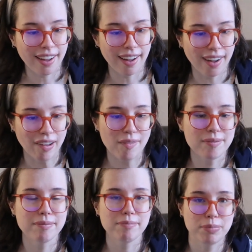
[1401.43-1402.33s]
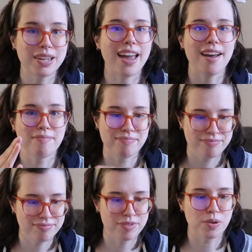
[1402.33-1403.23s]
But yeah,
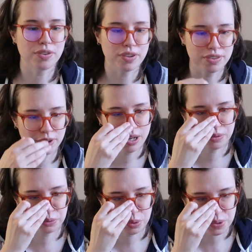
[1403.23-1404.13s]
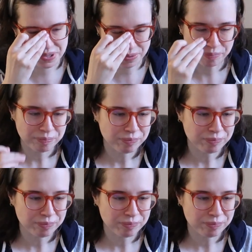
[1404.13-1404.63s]
those are the ground rules.